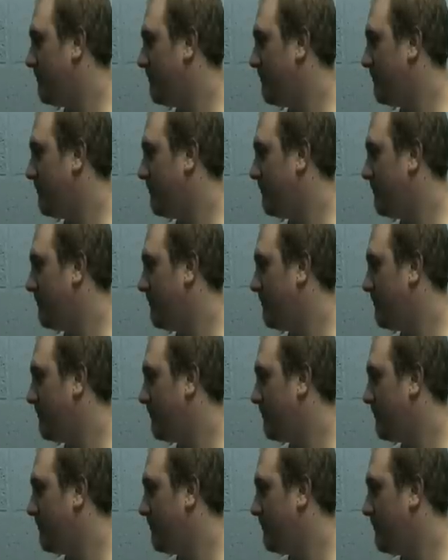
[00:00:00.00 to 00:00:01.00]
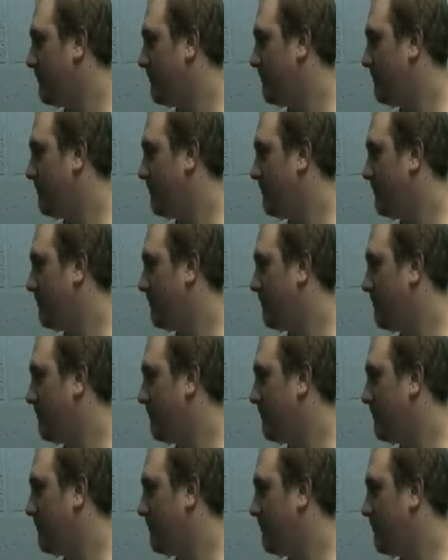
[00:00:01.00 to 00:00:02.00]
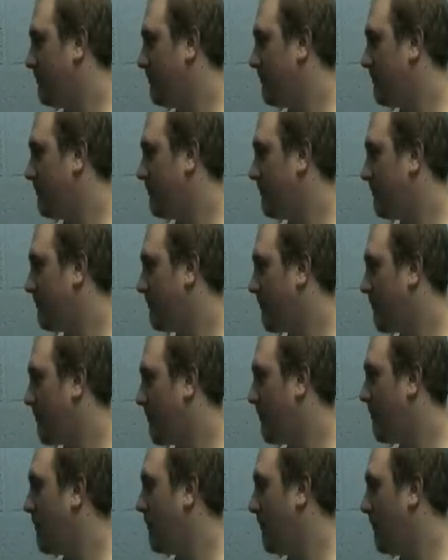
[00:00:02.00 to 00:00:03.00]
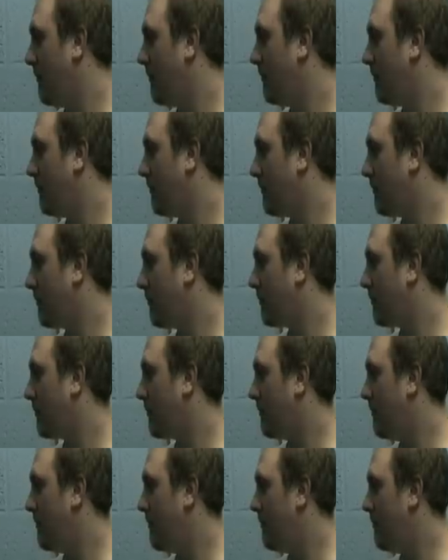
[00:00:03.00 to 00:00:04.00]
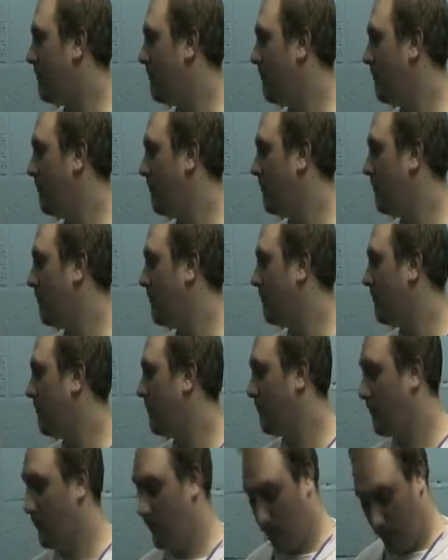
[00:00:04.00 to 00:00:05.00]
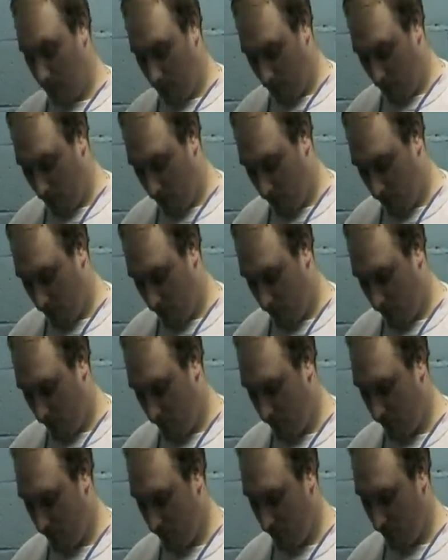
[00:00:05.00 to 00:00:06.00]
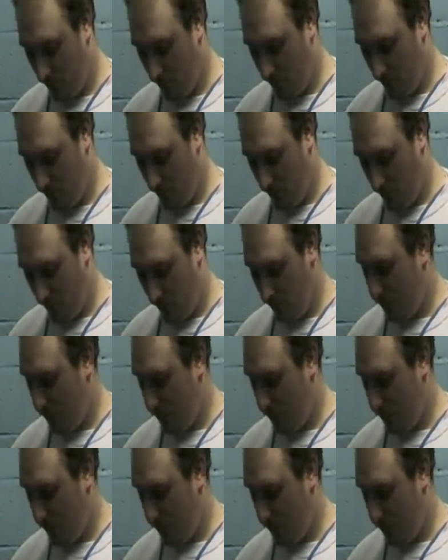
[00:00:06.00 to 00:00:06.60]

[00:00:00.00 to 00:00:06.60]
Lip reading: No words are spoken by the person on screen.